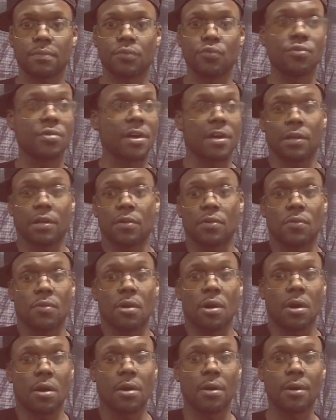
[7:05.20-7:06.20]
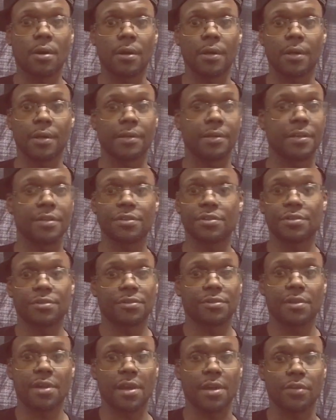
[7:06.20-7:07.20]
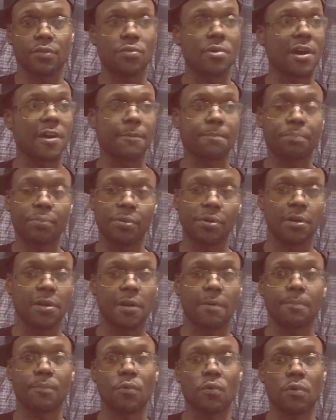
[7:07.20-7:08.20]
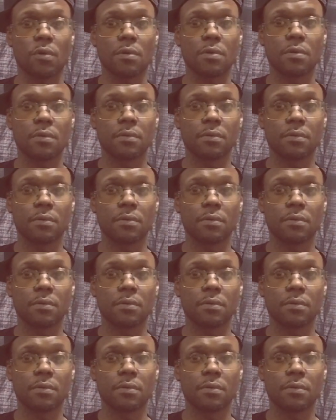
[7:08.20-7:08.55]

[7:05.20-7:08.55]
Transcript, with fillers: You gotta go hard, and that's just that. You gotta put up more.